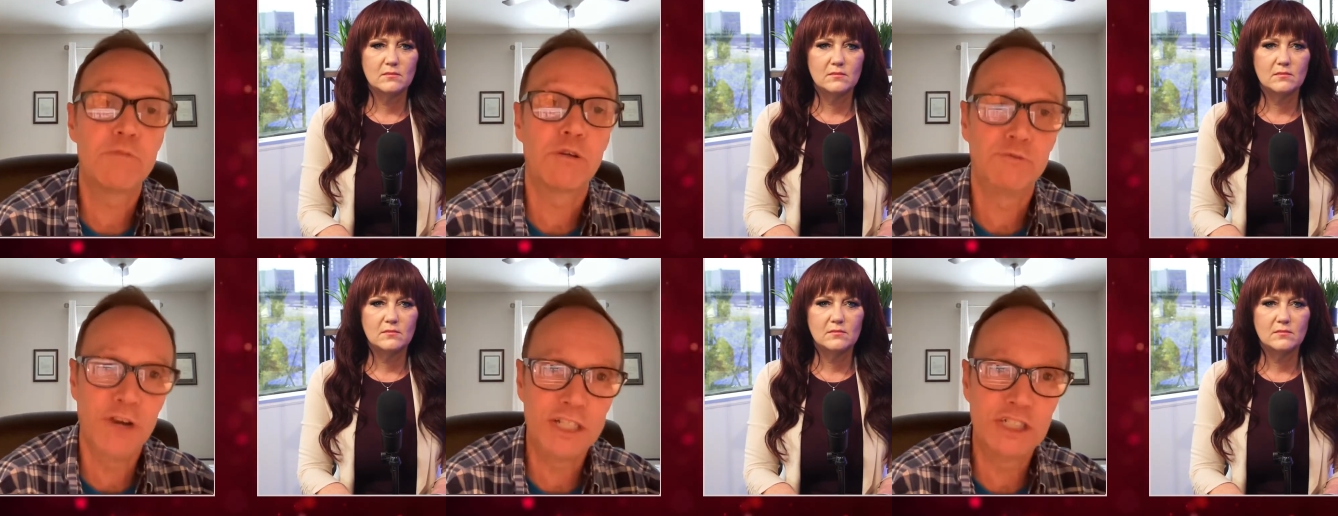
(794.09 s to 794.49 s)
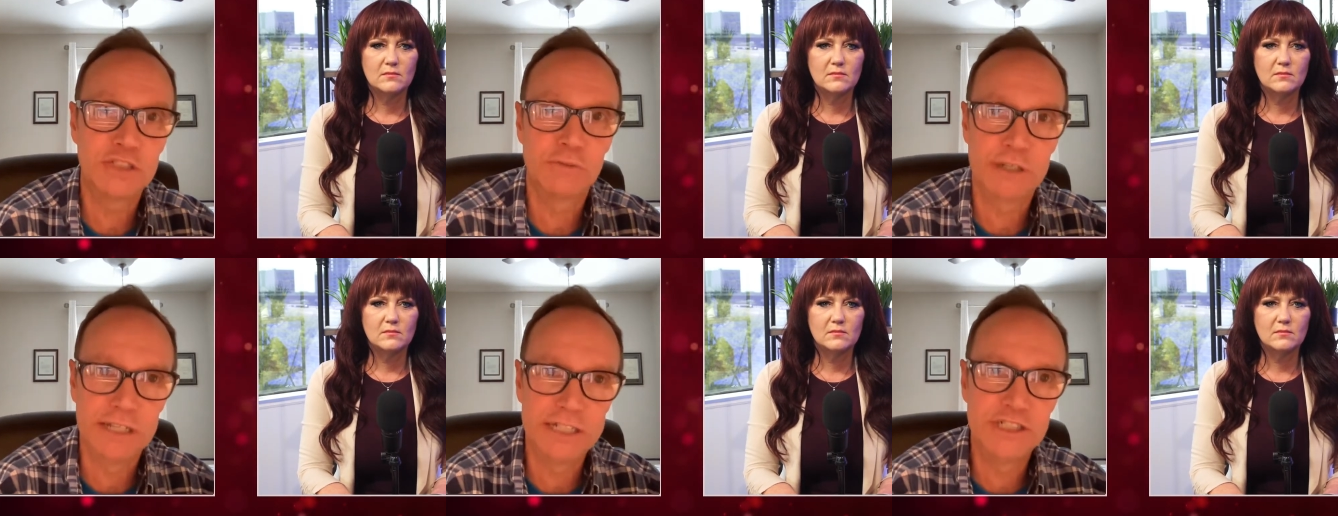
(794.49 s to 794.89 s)

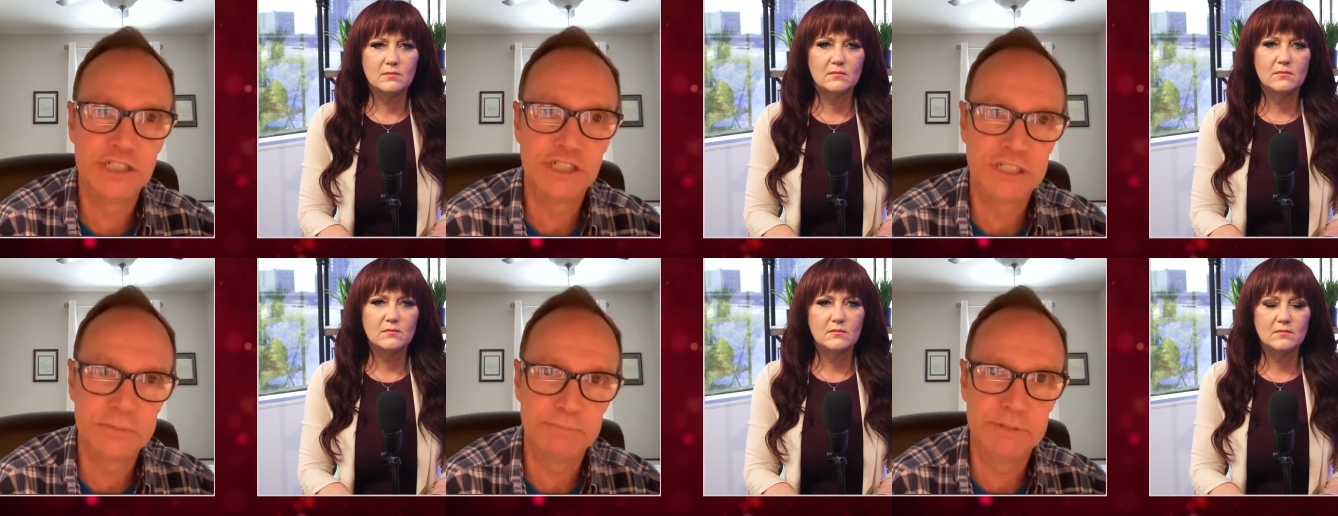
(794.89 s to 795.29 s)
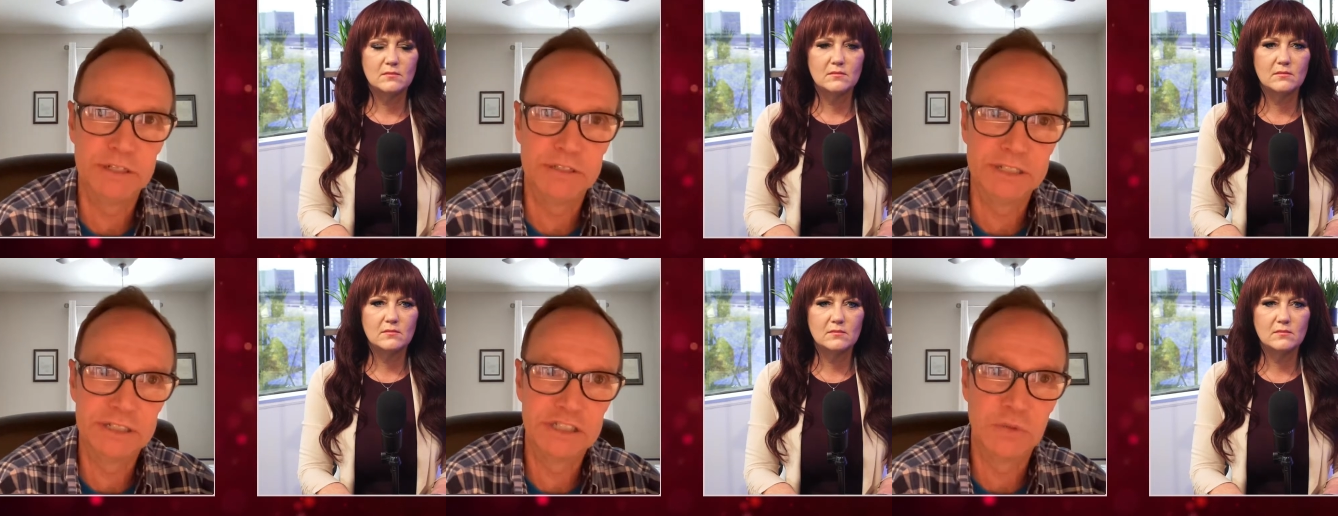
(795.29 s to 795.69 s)
Speaker 1: professional relationship
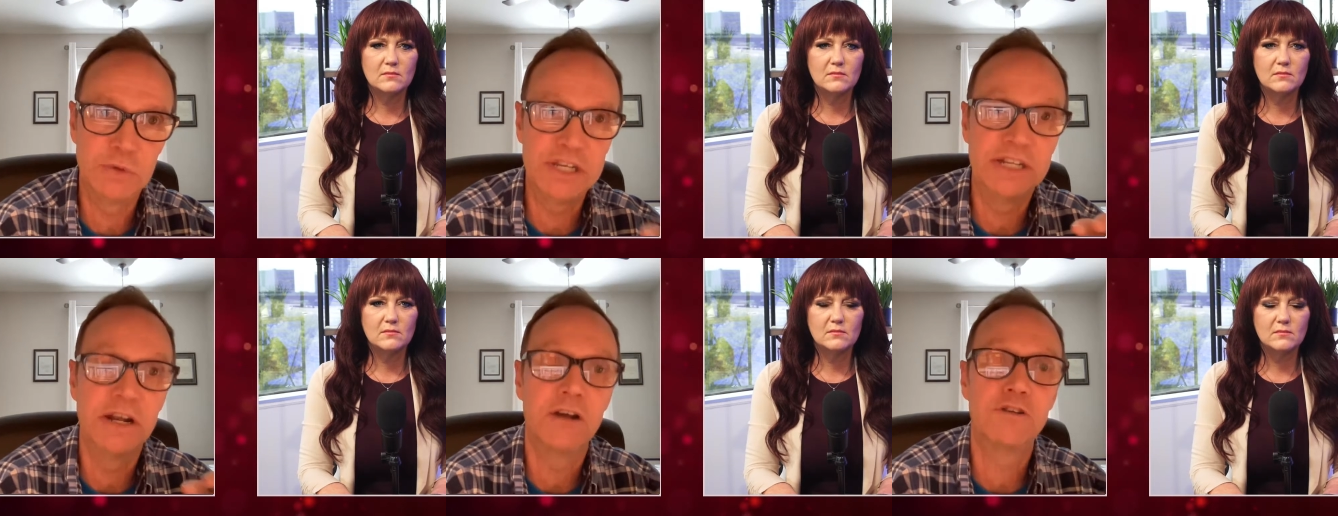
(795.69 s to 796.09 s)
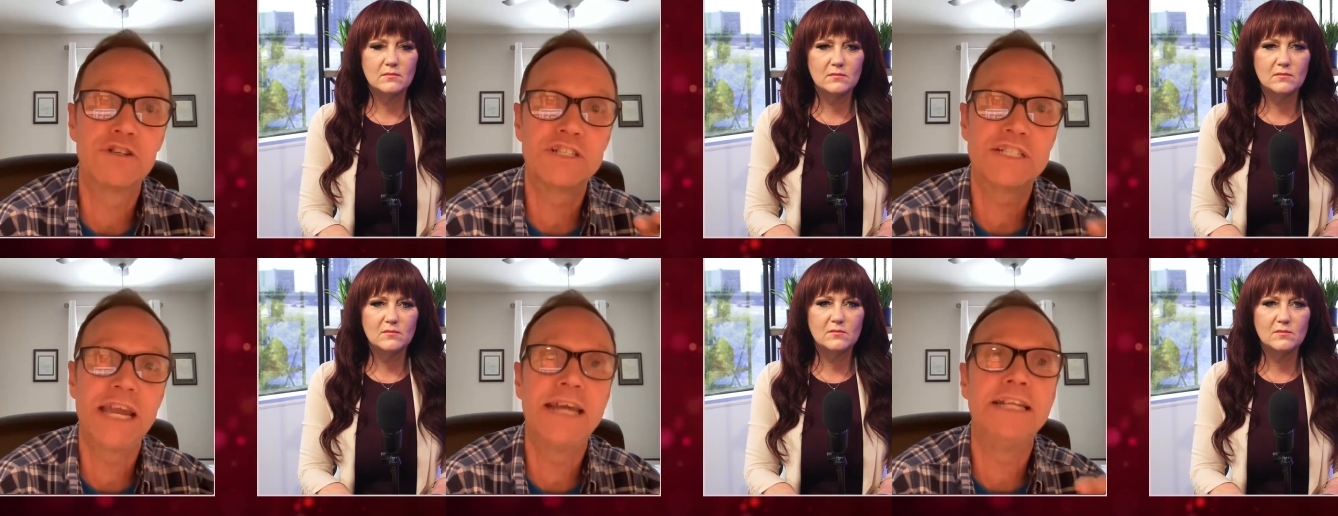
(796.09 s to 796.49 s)
building, so we can
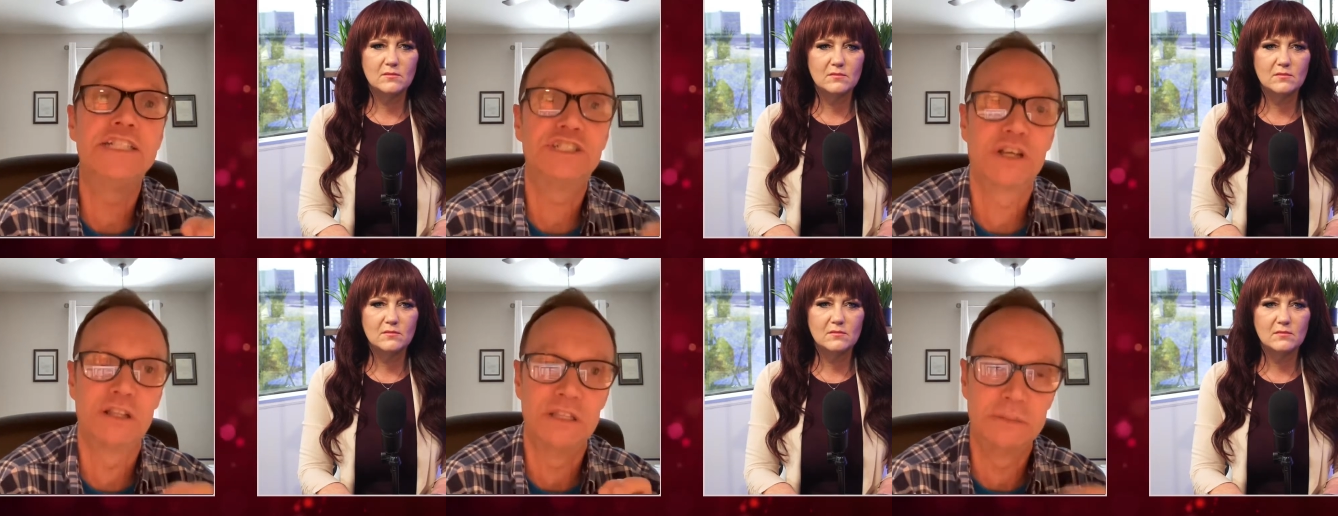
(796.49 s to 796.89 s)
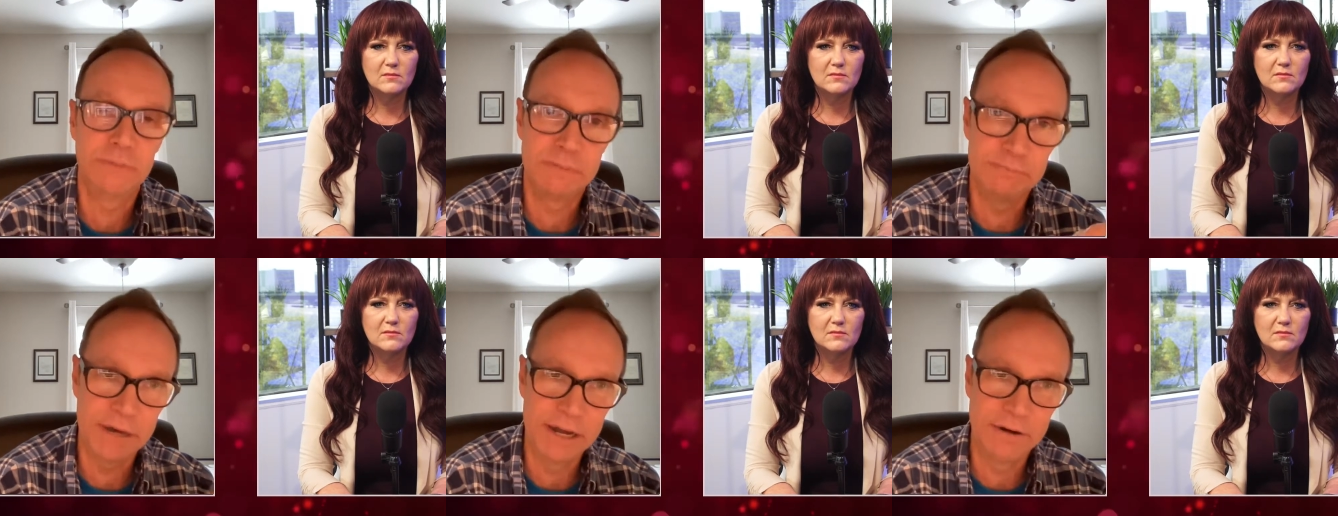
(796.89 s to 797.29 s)
understand each other a little
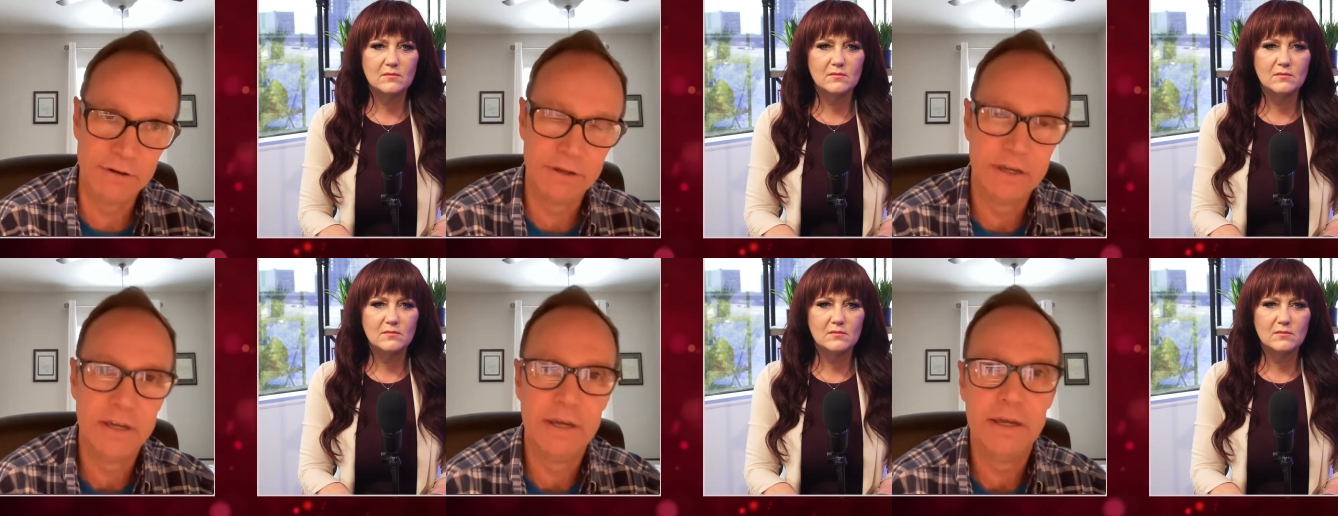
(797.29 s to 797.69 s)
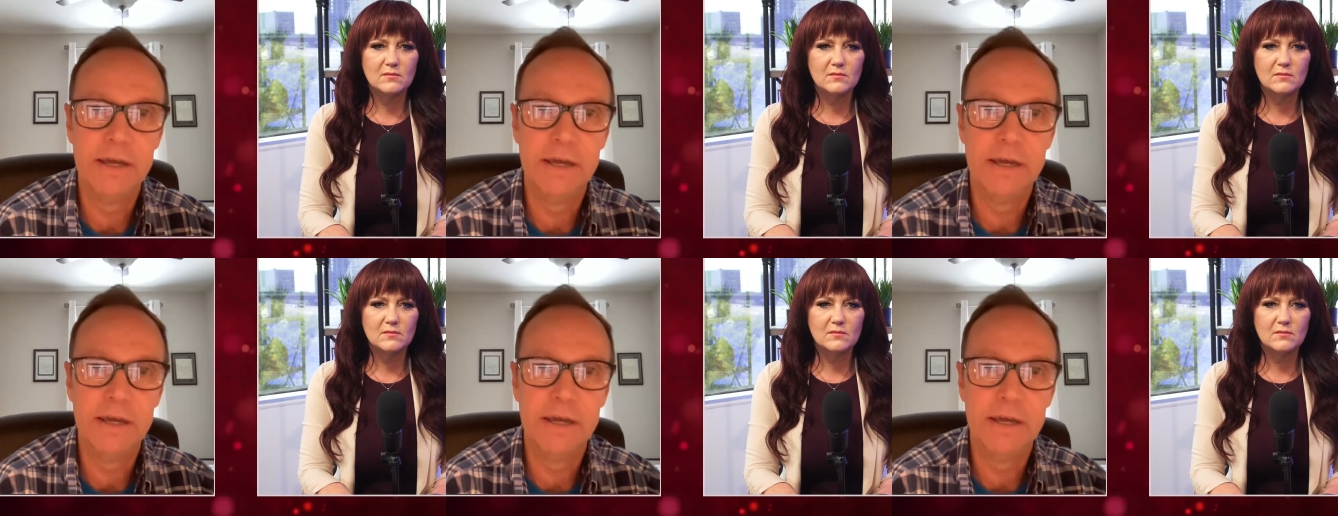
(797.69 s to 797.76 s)
bit better.